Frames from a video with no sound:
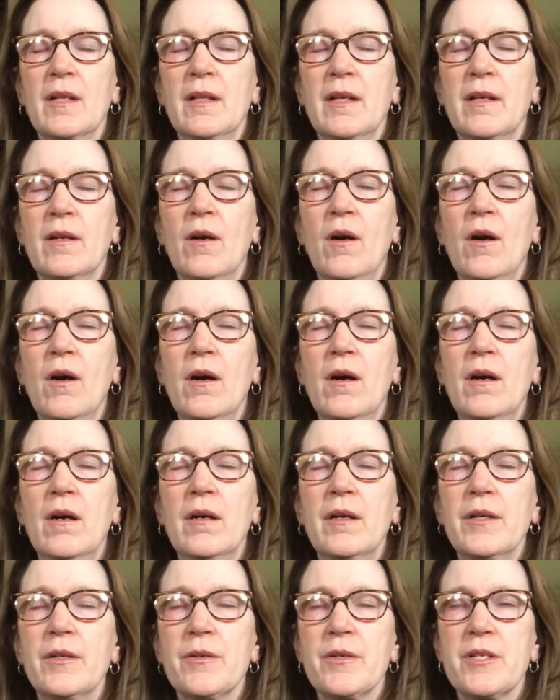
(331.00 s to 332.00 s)
And let
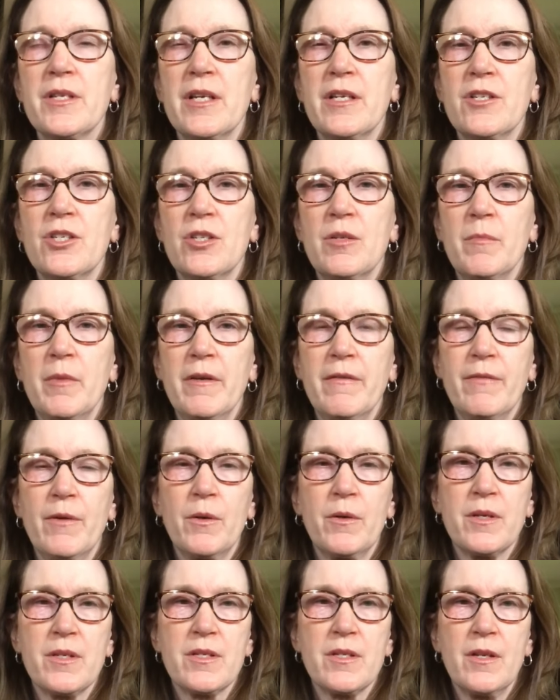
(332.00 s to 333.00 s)
all your attention be
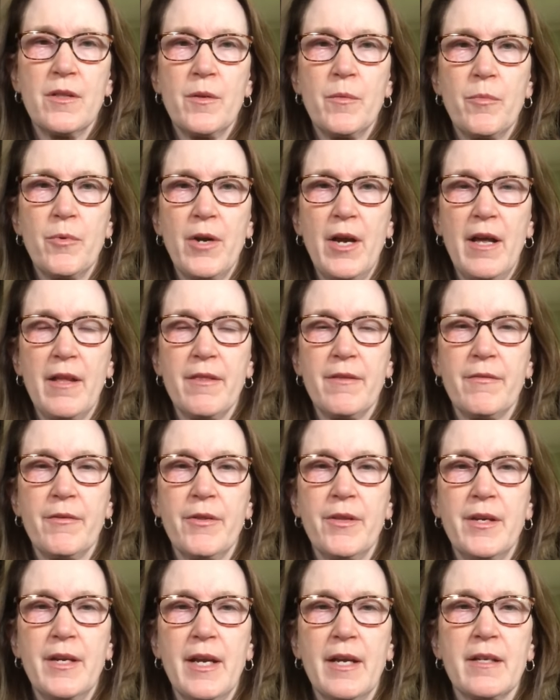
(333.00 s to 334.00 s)
focused on the breath for
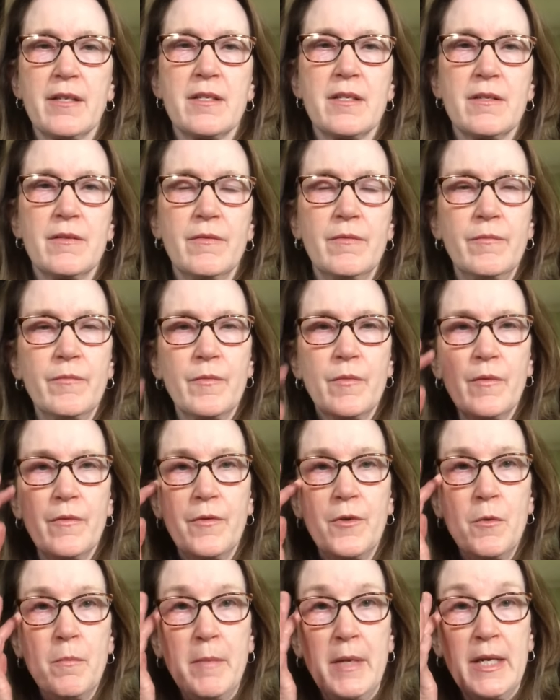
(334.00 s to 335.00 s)
the next
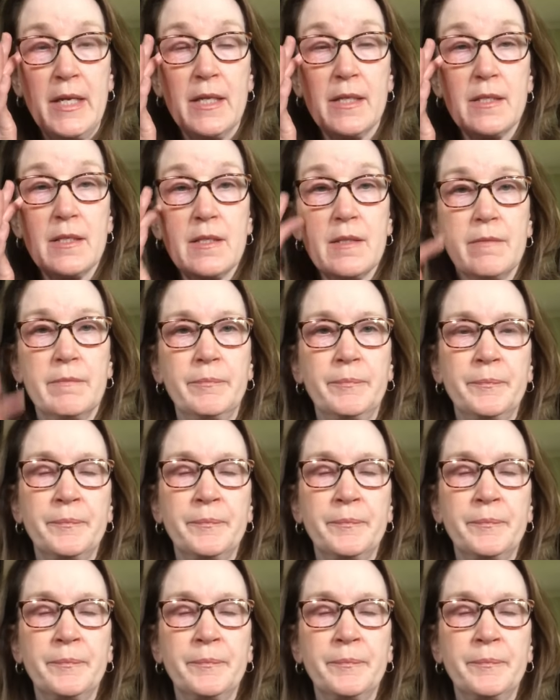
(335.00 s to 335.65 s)
few minutes.